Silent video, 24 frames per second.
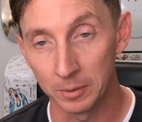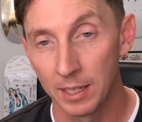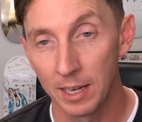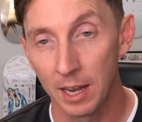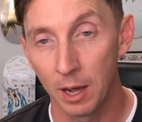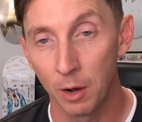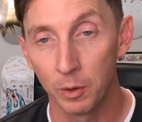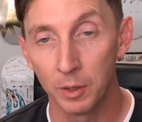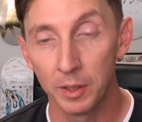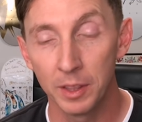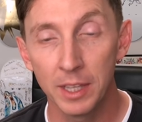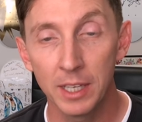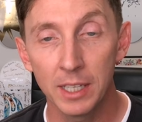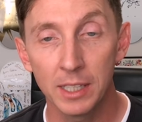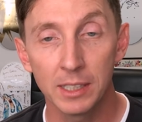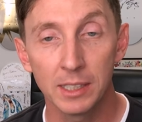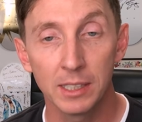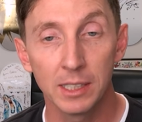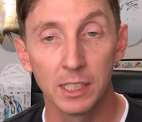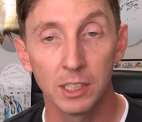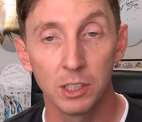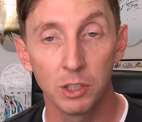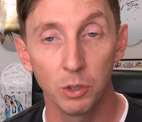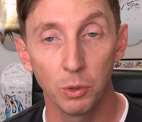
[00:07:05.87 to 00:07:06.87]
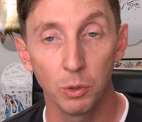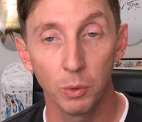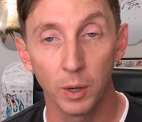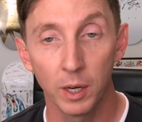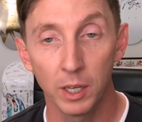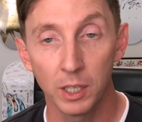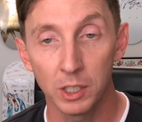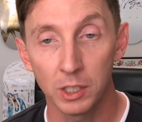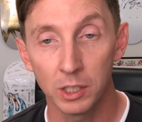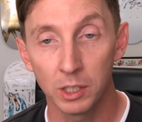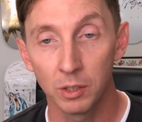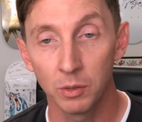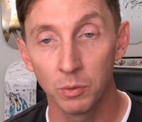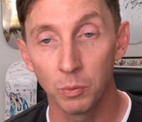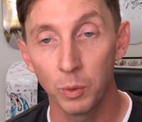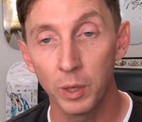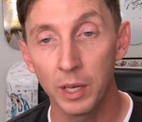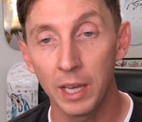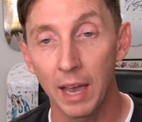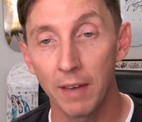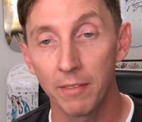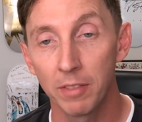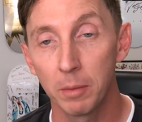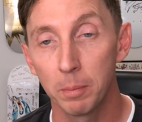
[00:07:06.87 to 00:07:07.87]
Now, in this situation, we
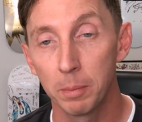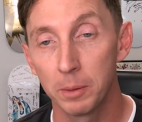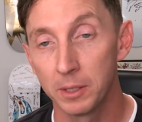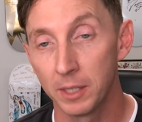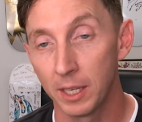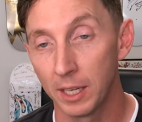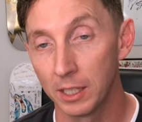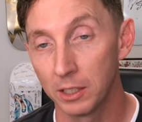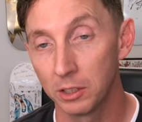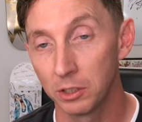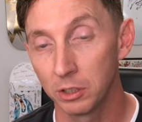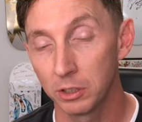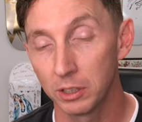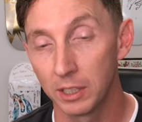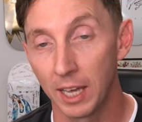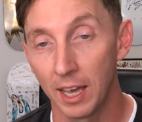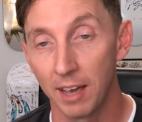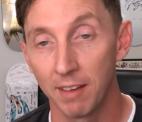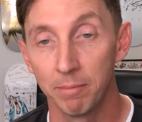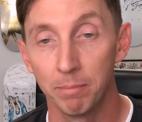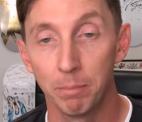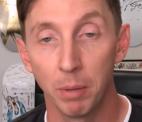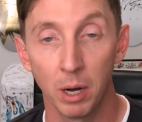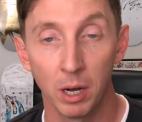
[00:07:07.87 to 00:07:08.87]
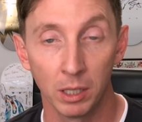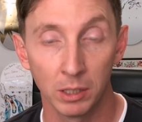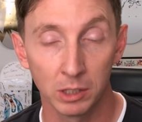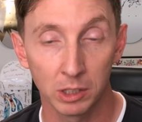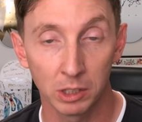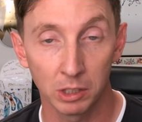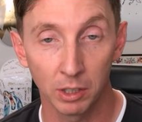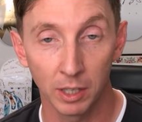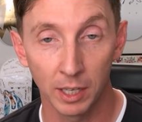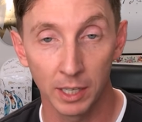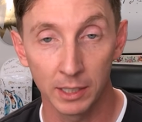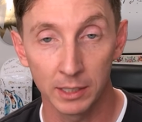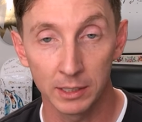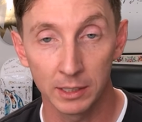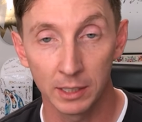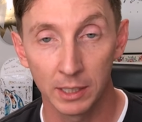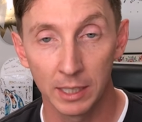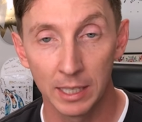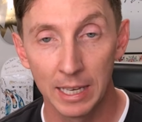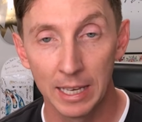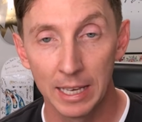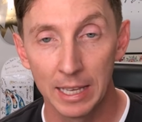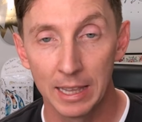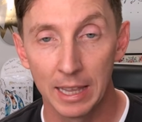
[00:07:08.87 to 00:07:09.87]
have the potential to have bond strengths
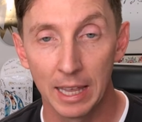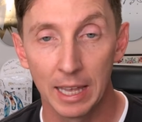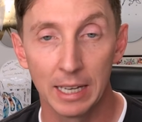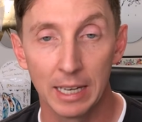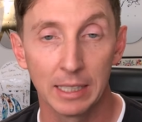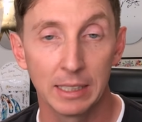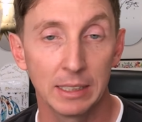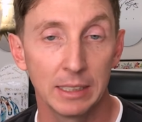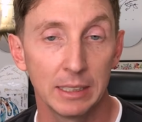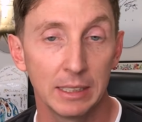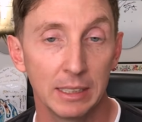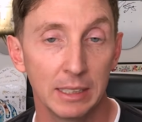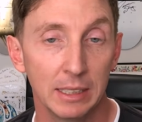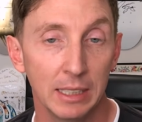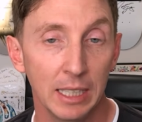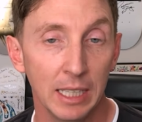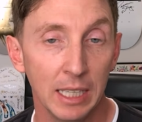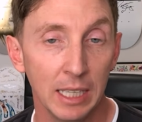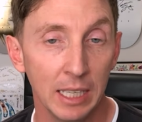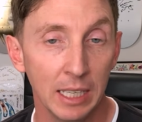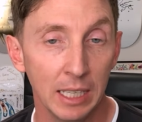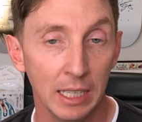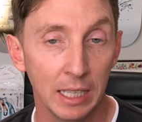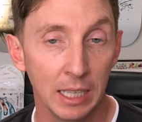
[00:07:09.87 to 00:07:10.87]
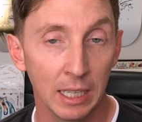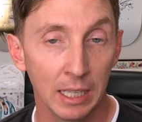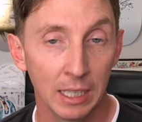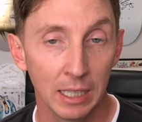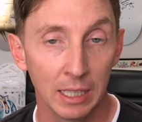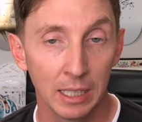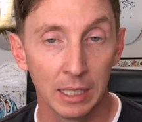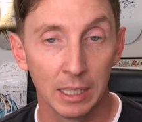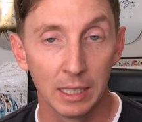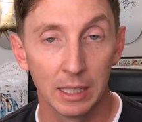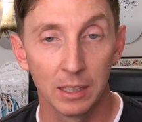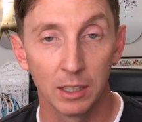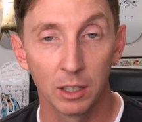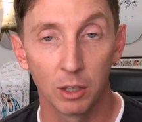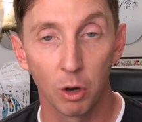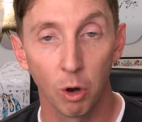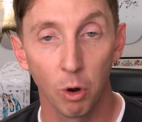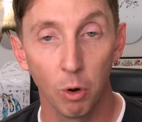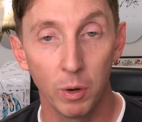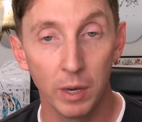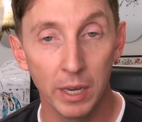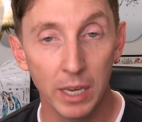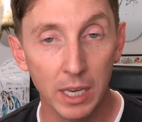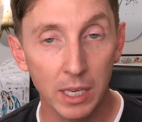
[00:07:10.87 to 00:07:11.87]
that exceed the
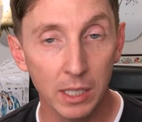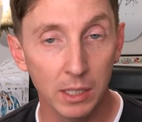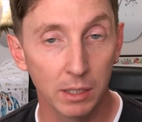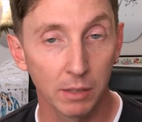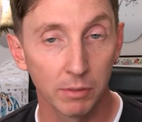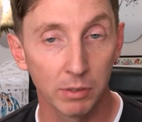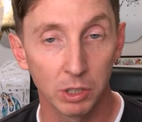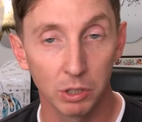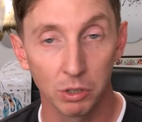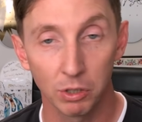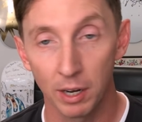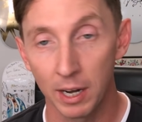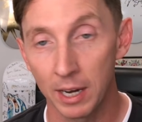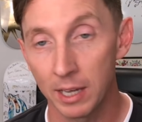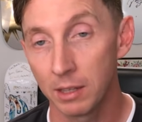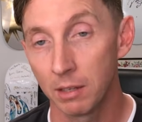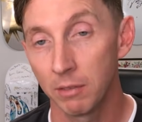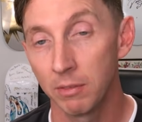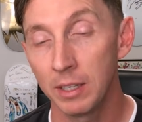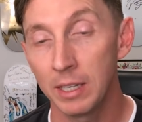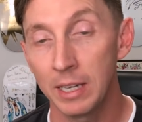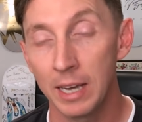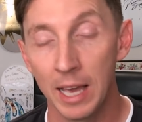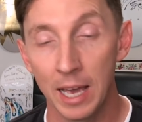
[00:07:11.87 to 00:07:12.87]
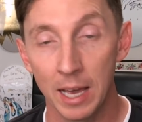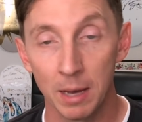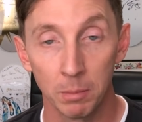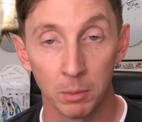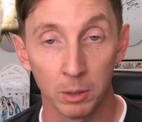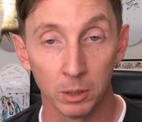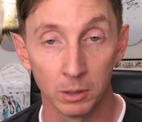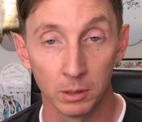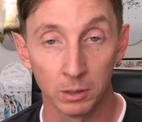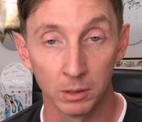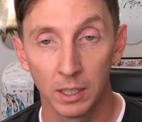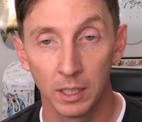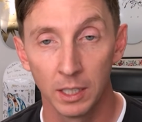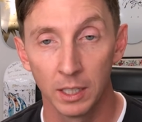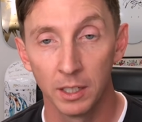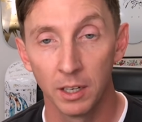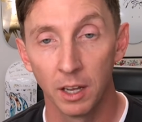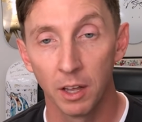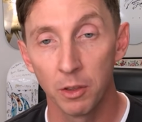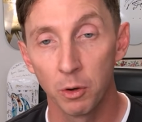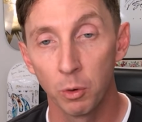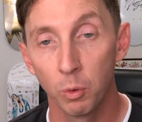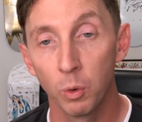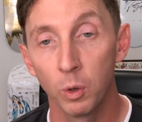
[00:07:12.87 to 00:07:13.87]
cohesive strength of enamel. In
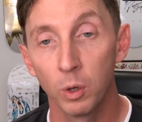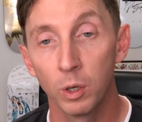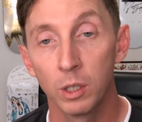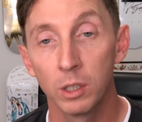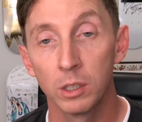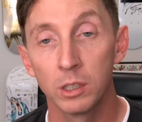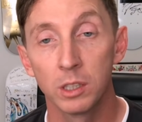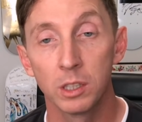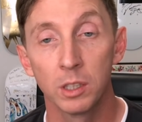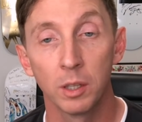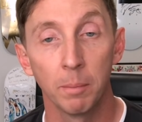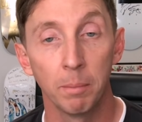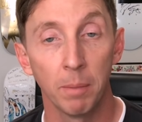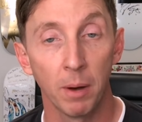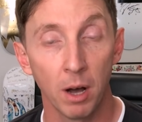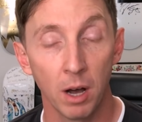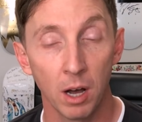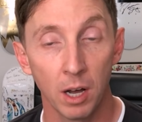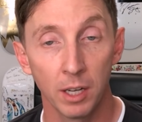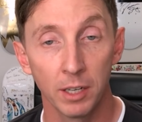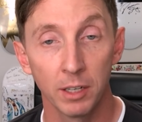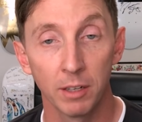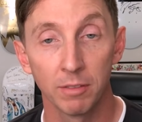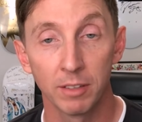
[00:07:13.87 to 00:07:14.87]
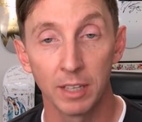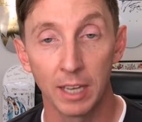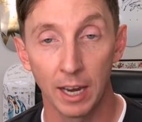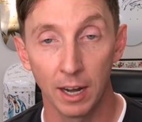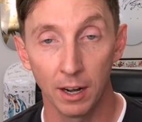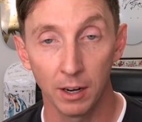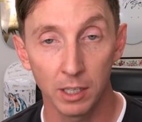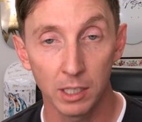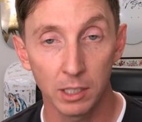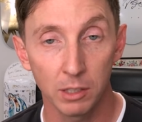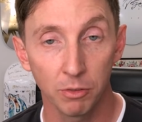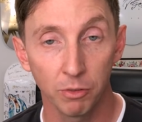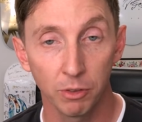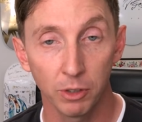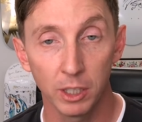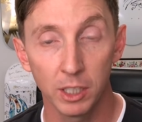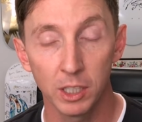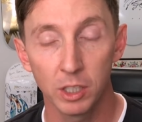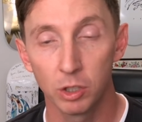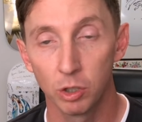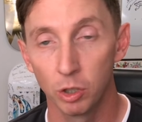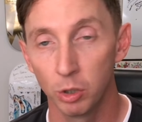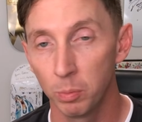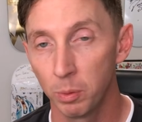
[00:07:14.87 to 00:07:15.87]
other words, the bond of caries-free
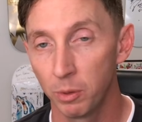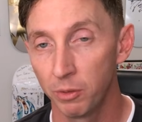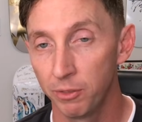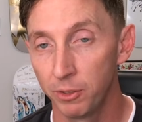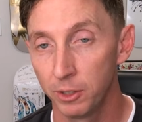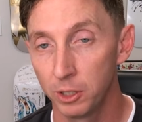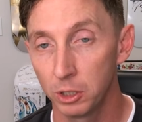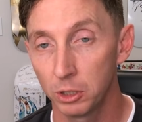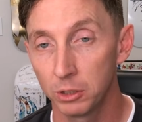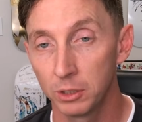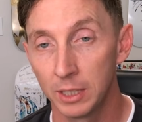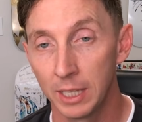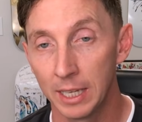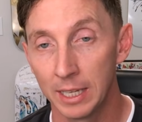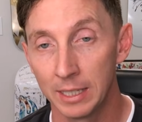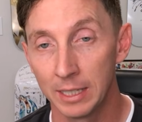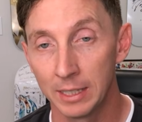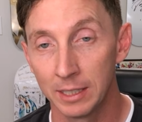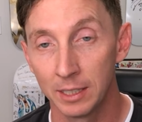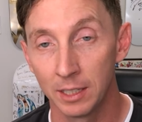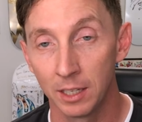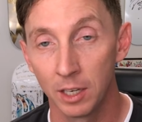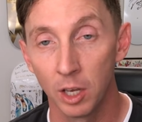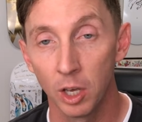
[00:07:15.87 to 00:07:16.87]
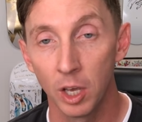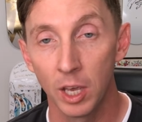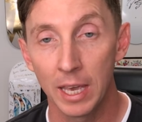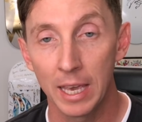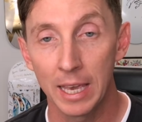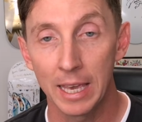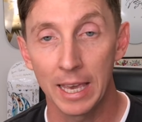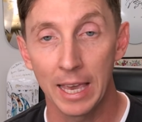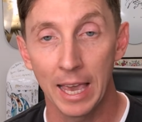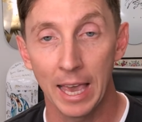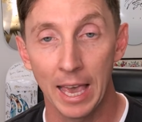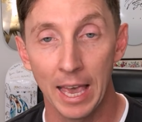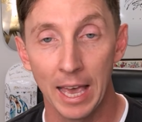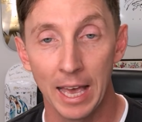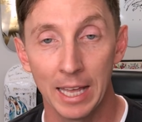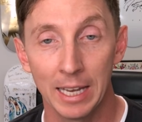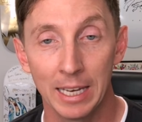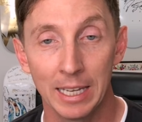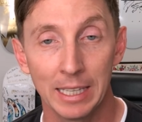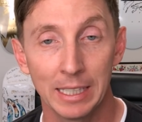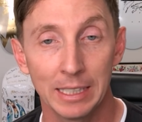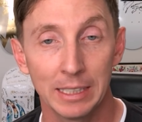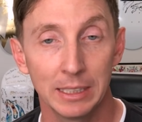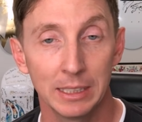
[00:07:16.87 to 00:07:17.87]
superficial dentin can
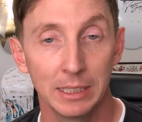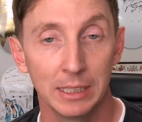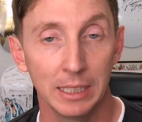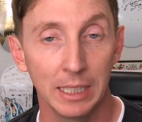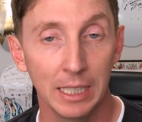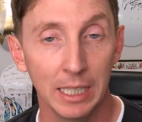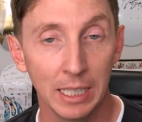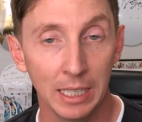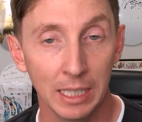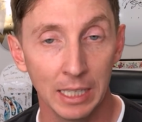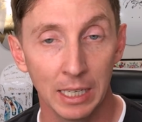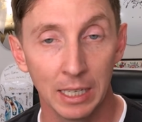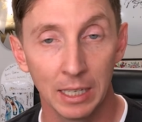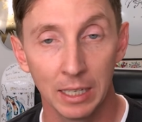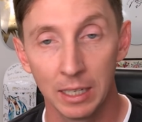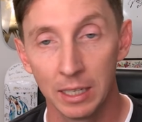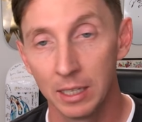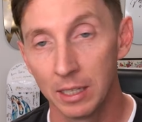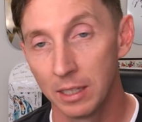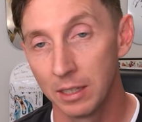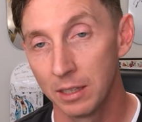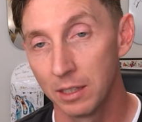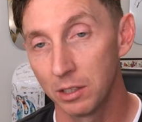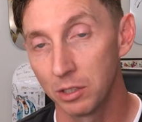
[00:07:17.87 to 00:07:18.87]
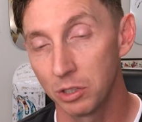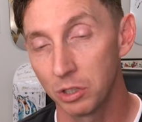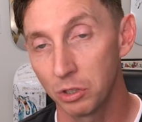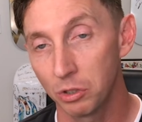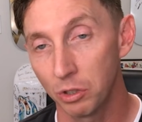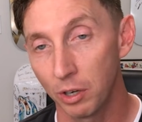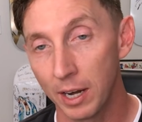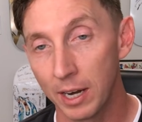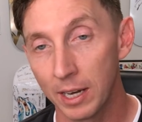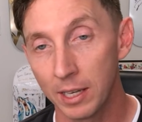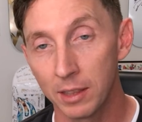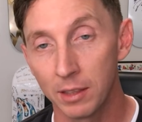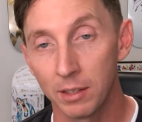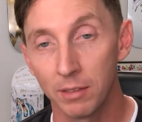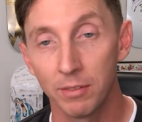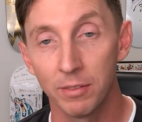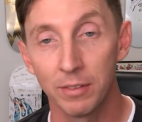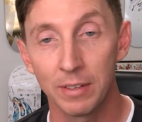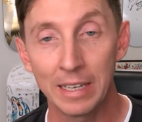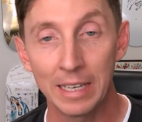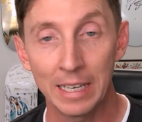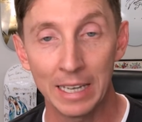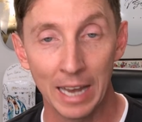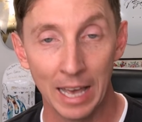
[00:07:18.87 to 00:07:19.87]
exceed the strength of
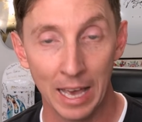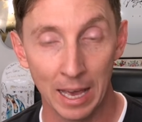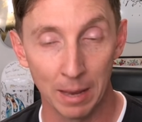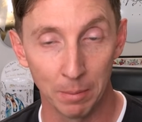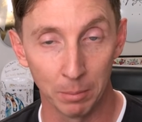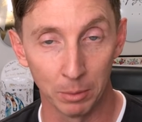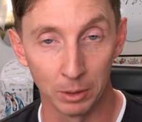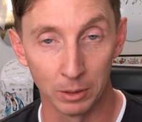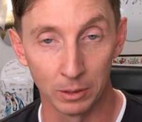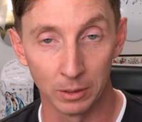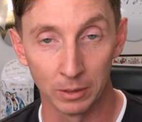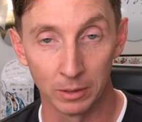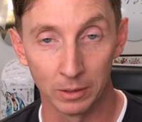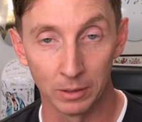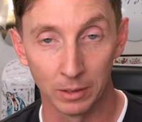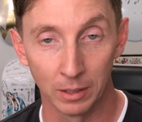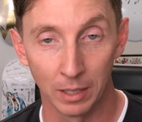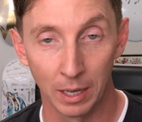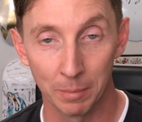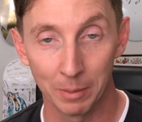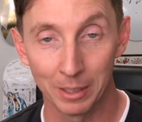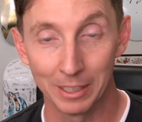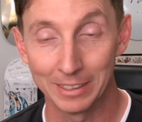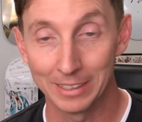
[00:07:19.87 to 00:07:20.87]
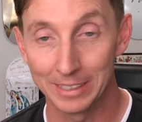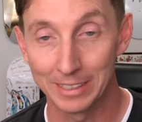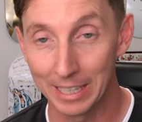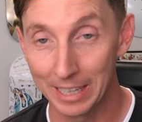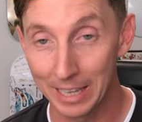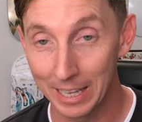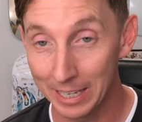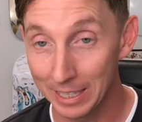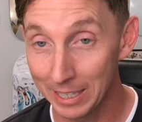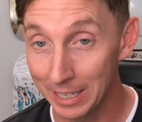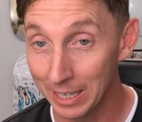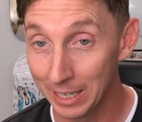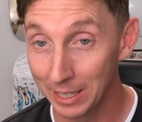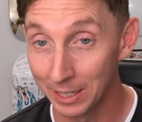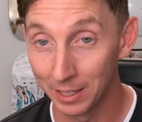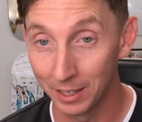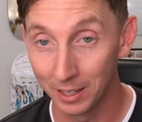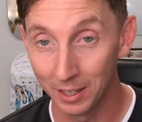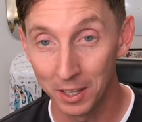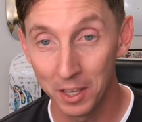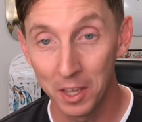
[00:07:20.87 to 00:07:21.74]
enamel. I'm going to say that again.